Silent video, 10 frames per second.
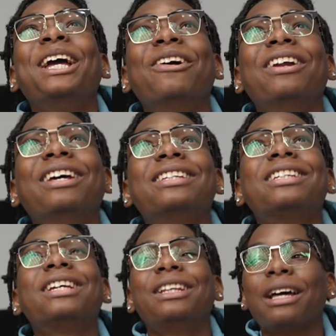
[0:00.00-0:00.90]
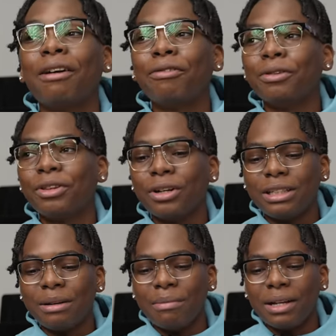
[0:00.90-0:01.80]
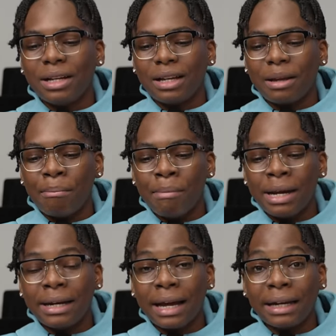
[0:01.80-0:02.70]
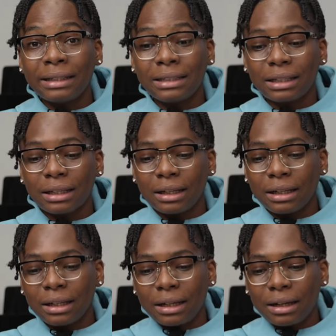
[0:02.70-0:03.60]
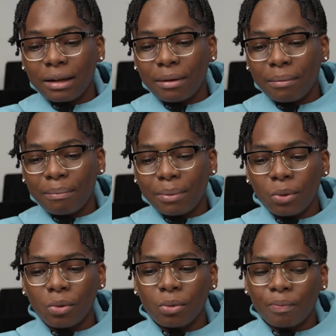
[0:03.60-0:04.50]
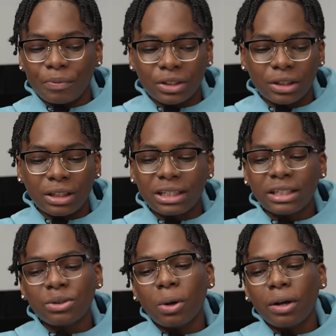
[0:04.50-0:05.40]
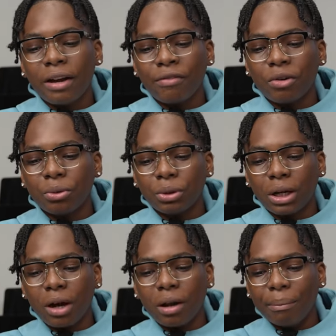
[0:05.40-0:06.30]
here it is, the iPhone 13 mini, midnight. Boom. So this is what everyone would call